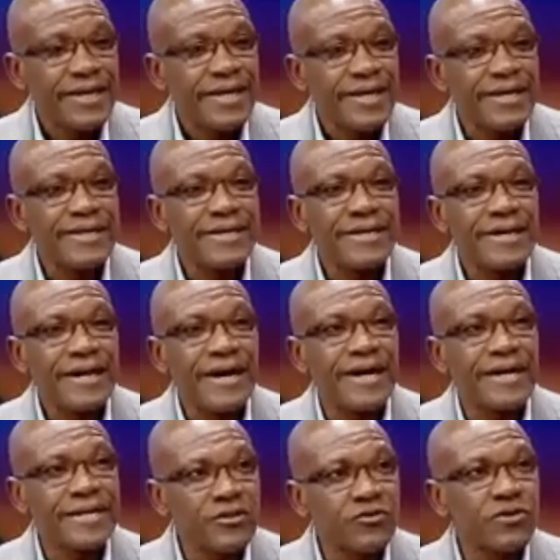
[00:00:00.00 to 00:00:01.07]
had
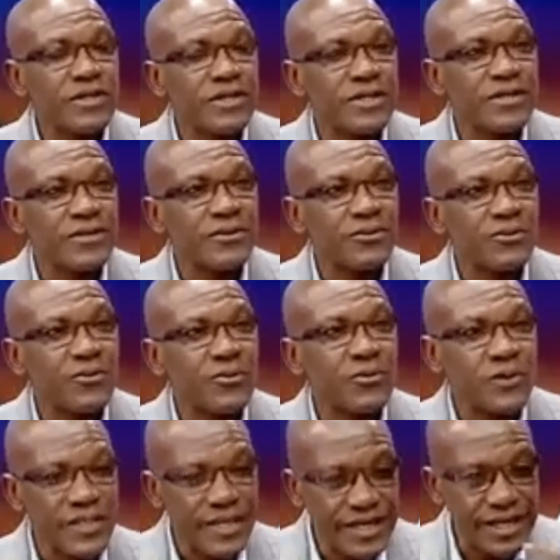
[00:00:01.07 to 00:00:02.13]
a retreat
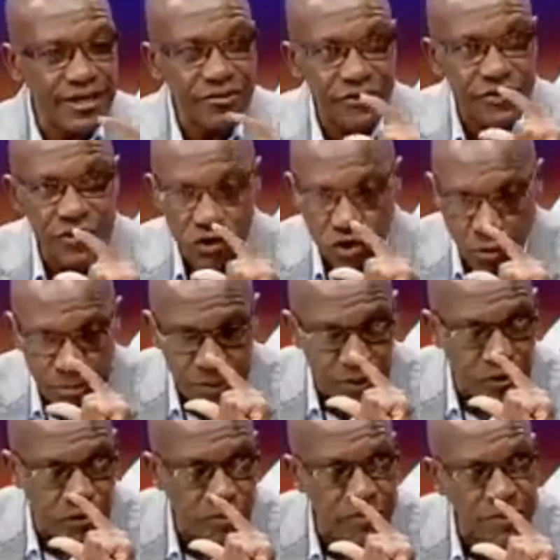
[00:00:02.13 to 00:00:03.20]
with the country's top
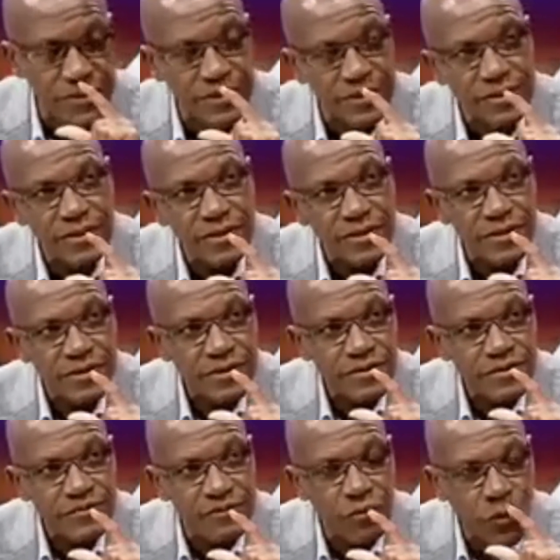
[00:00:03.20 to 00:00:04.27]
economists
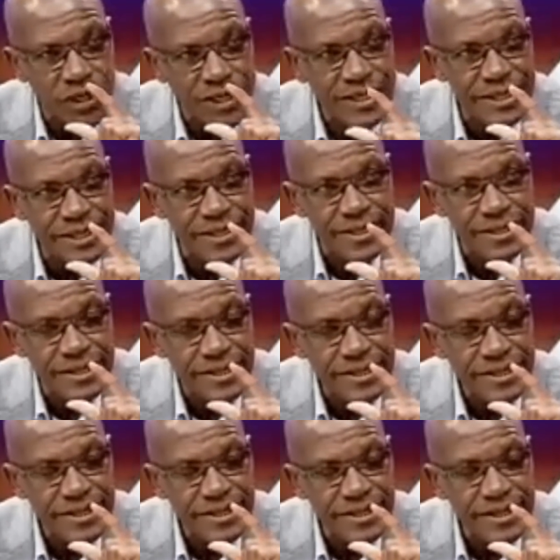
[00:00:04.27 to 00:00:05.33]
for one day
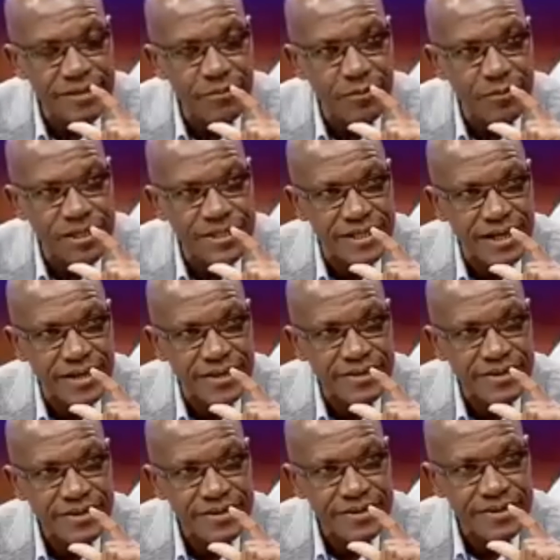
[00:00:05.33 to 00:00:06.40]
in Mombasa.
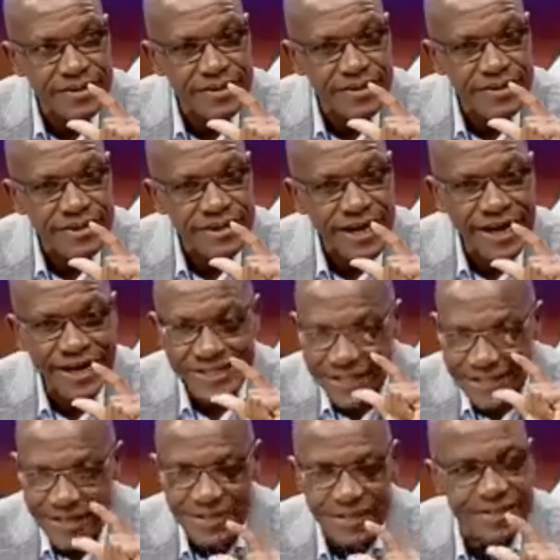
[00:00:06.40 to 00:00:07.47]
And
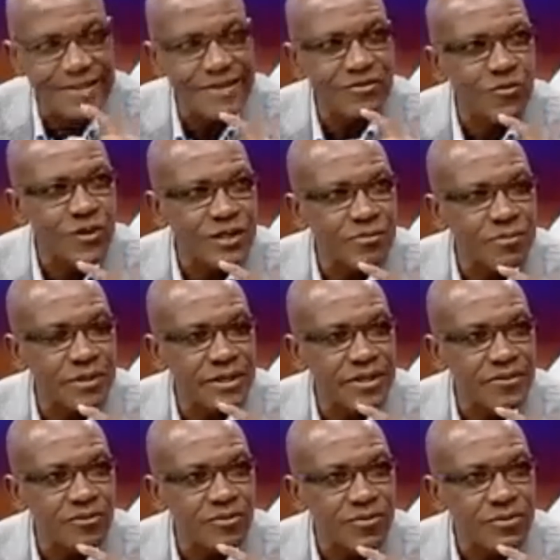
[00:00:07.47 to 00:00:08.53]
these are the things we are
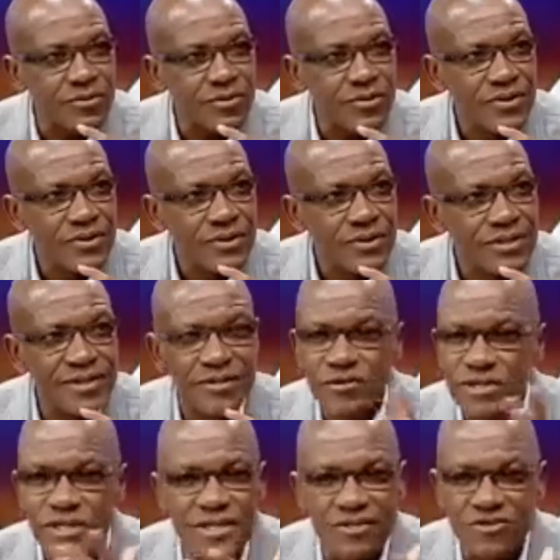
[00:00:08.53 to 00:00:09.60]
speaking to.
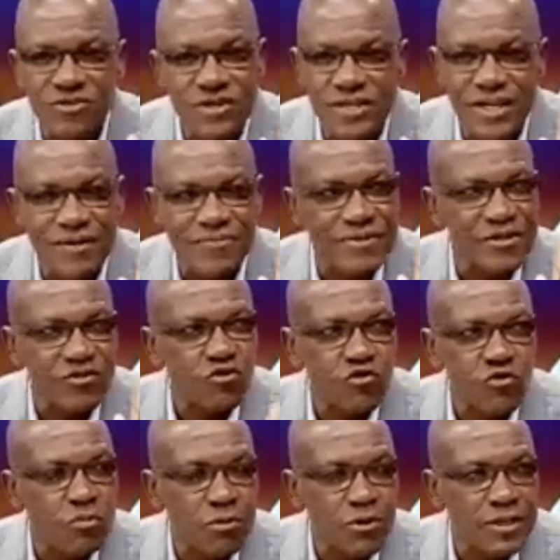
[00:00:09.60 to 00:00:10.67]
It, it's not enough just to
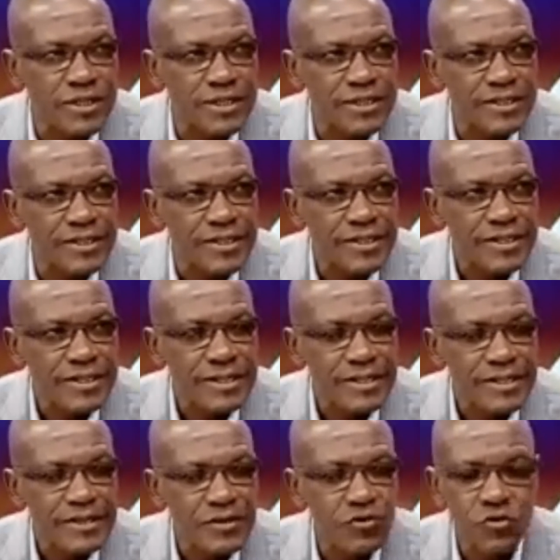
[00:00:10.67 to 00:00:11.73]
do politics. Okay.
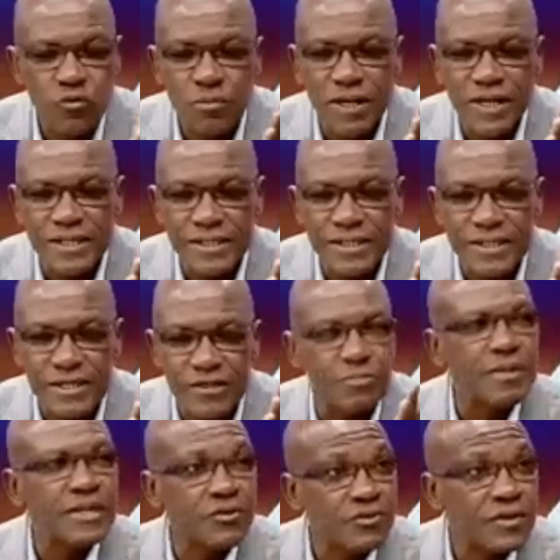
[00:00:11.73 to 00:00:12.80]
You must
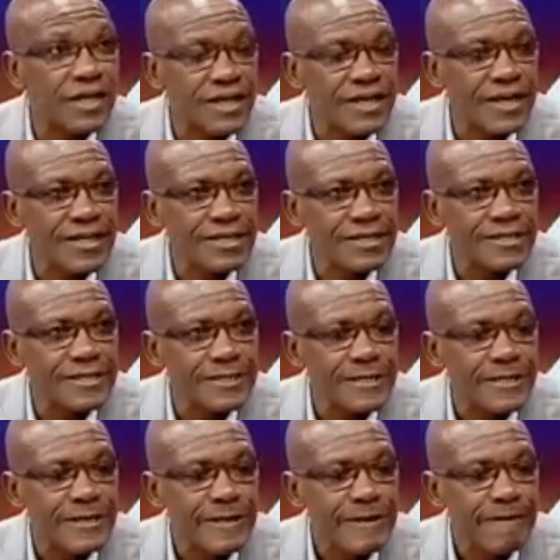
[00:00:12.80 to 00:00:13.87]
speak to their realities.
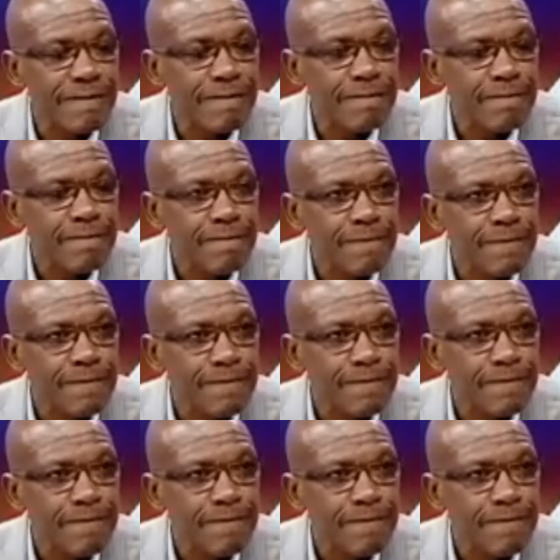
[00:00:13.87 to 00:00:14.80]
Do you believe Kenyans are